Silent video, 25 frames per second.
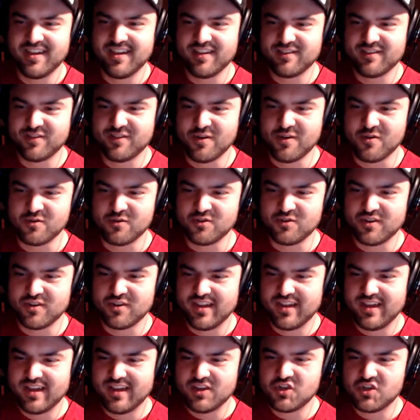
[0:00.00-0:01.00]
So
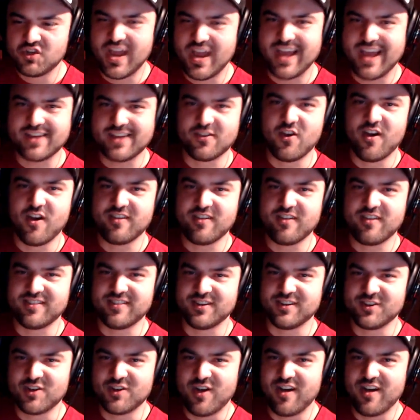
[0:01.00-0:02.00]
Jack
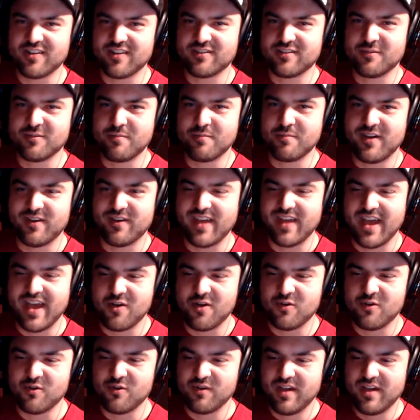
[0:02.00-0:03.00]
Dawson talks about
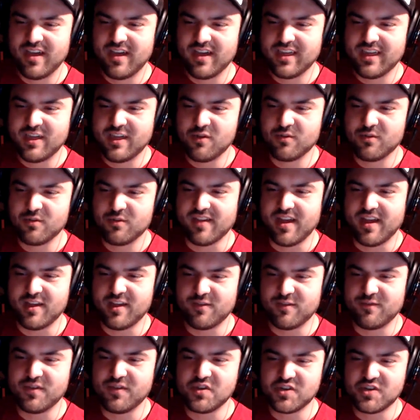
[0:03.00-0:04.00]
how he was
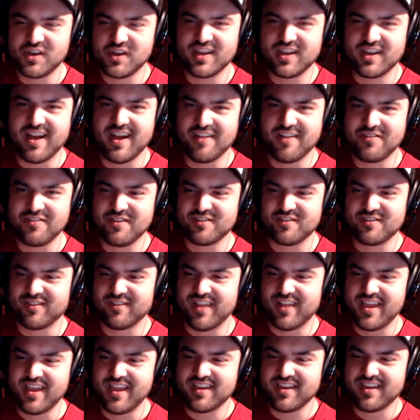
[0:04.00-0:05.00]
ice fishing on this
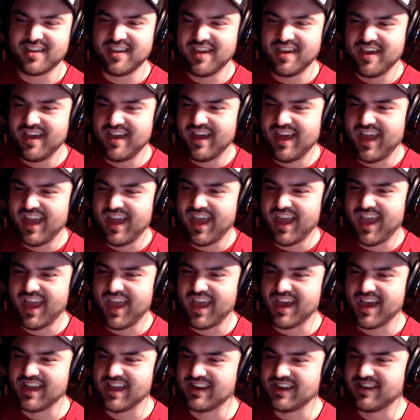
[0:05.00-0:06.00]
lake,
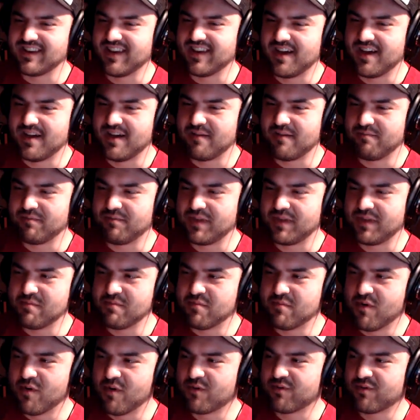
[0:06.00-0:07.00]
and he
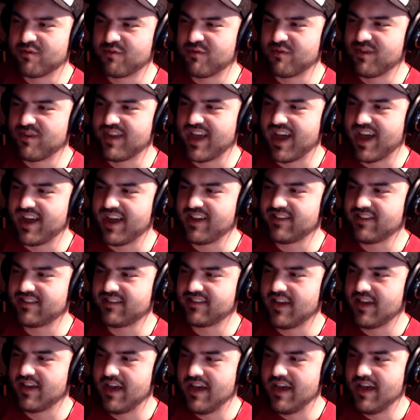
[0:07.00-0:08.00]
broke through the
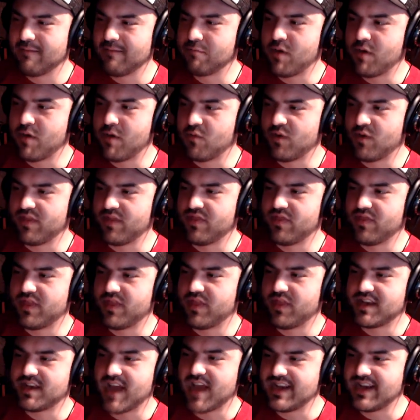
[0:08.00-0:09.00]
ice. But when
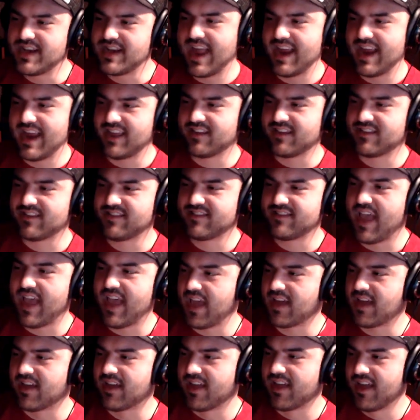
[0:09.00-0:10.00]
the Titanic
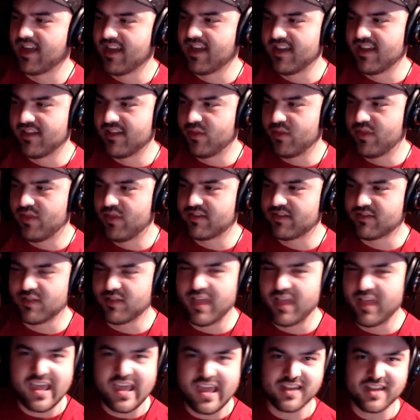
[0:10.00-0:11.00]
sank, this
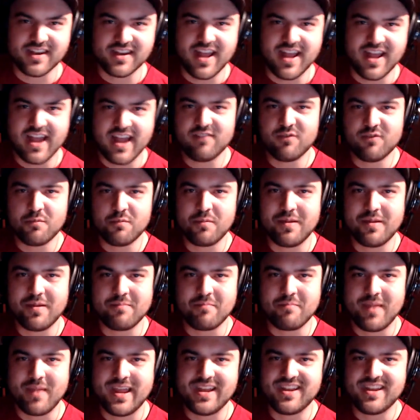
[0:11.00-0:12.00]
lake had not even
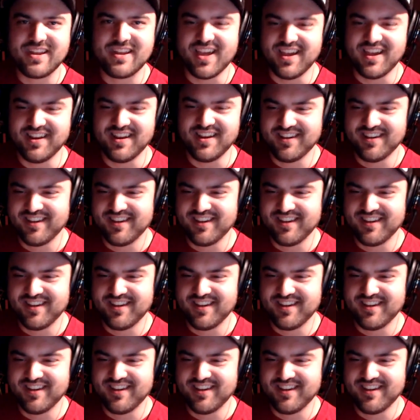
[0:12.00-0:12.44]
been made yet.